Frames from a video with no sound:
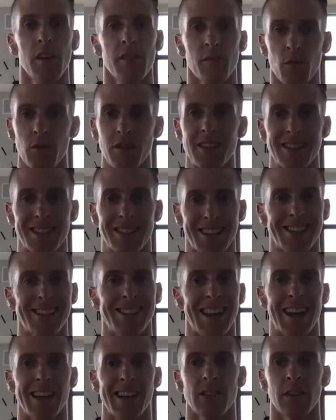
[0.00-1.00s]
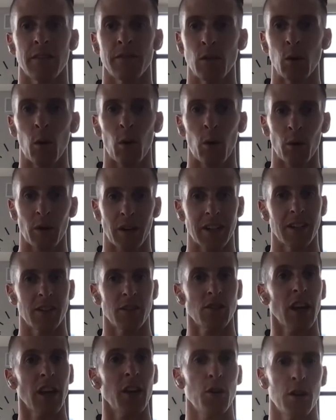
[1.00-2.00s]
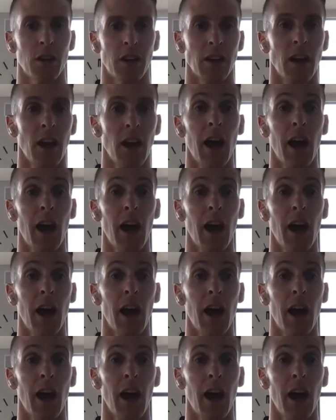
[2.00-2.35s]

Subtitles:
for the success of your organization.